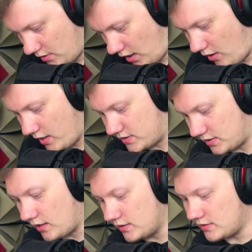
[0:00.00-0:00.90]
Oh, I
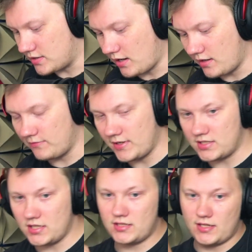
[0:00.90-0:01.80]
started drawing
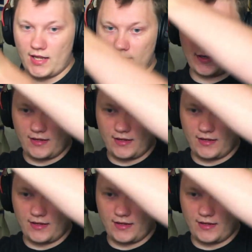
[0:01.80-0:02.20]
Vegeta and I